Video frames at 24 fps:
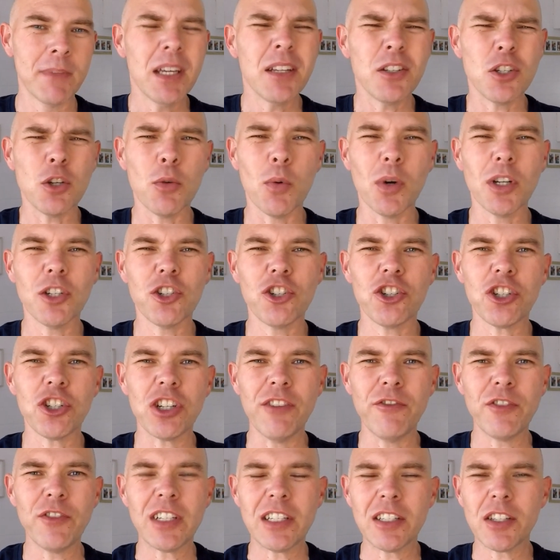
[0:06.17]
Do you want to
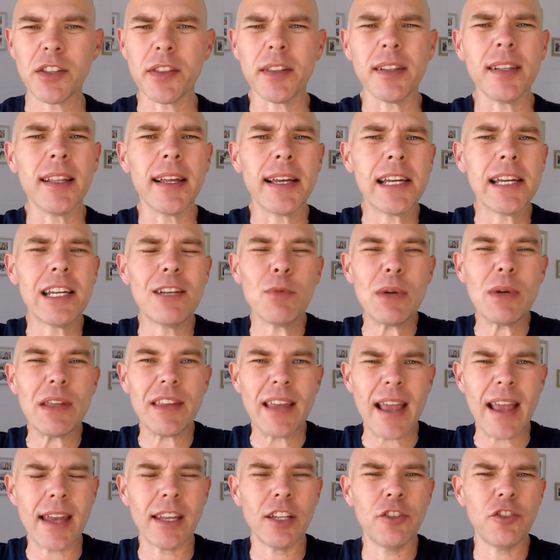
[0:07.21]
shift into the lane where
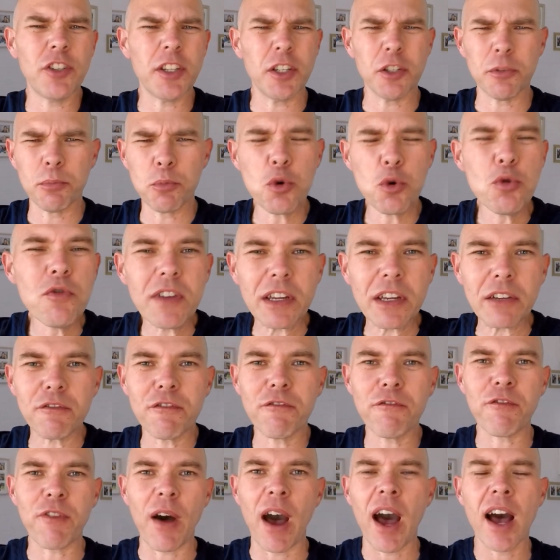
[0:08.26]
the energy is moving
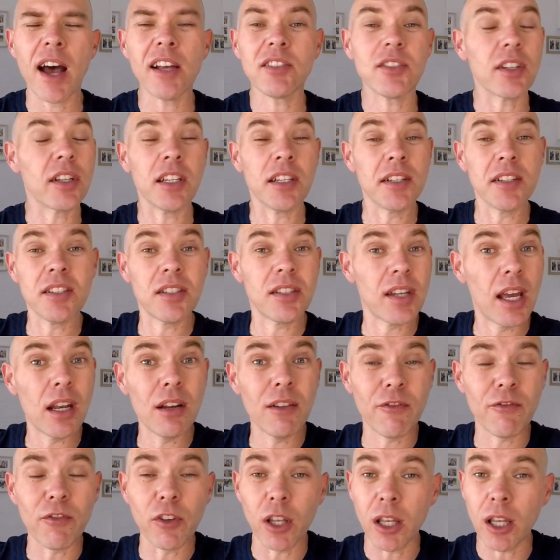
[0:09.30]
fast and instead
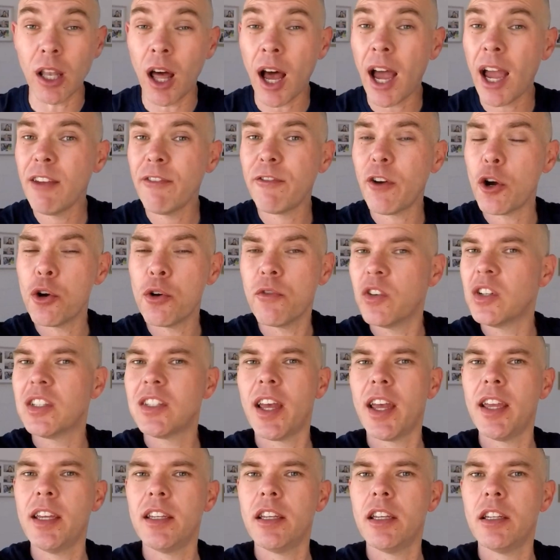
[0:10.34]
of life
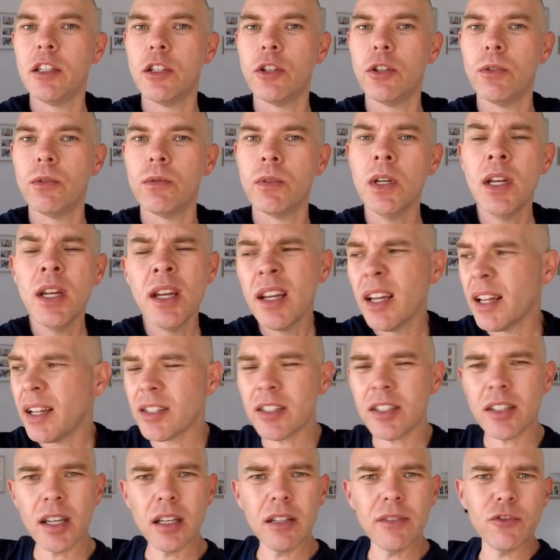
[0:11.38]
overtaking you,
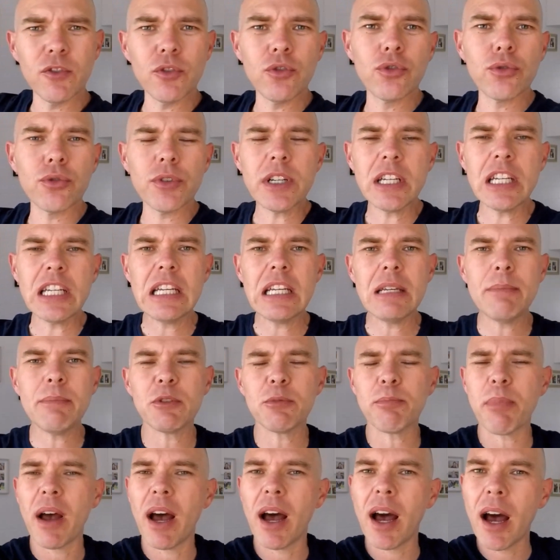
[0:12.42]
instead of dreams
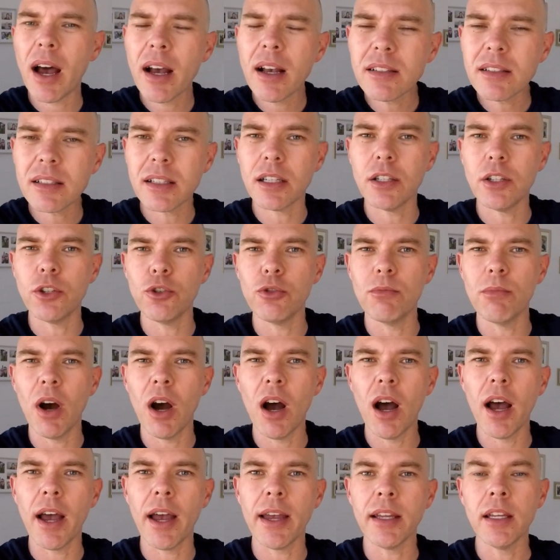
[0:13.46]
passing you
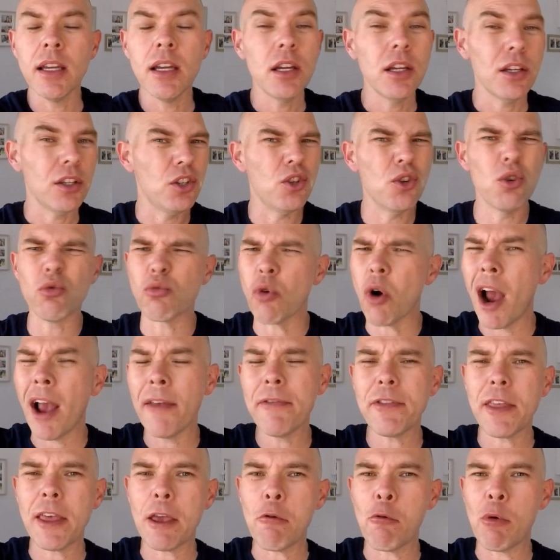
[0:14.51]
by, you're
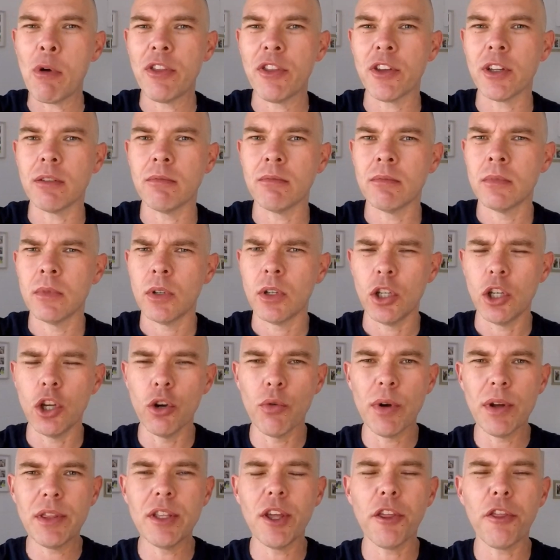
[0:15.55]
right there with it?
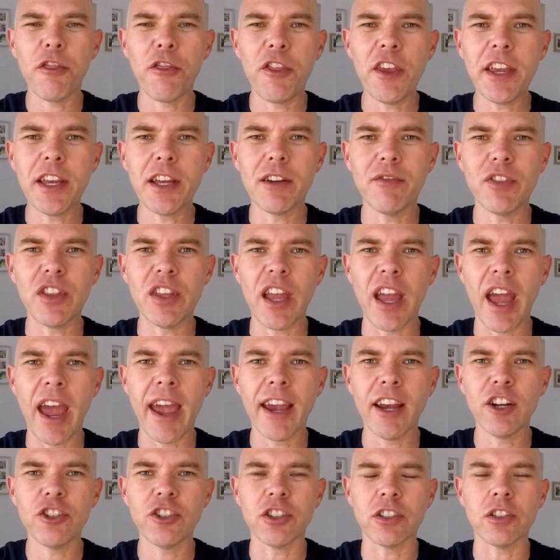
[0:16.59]
You're in the thick of the
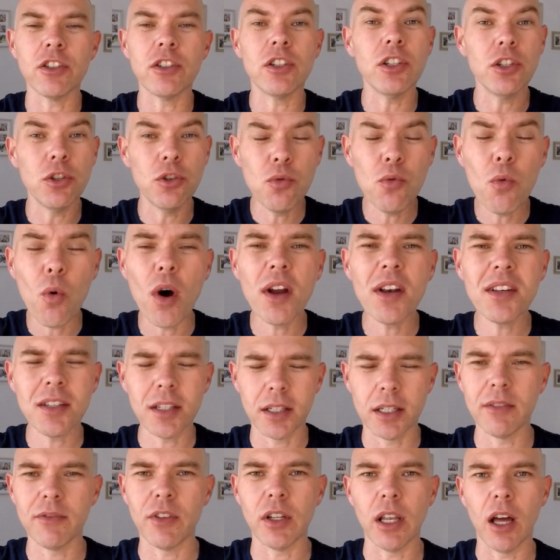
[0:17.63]
action. Do you want to
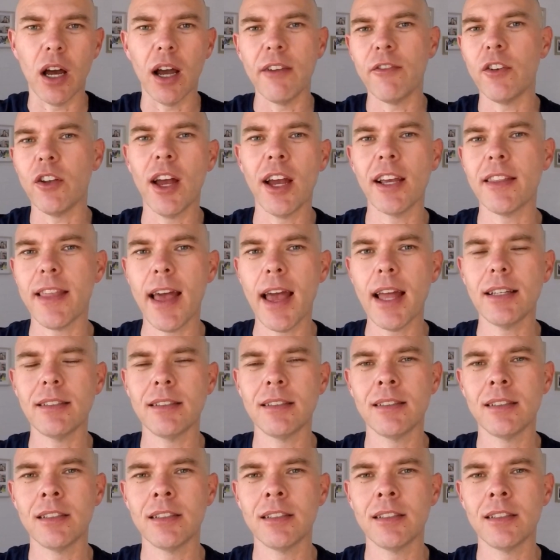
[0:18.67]
live a life like that?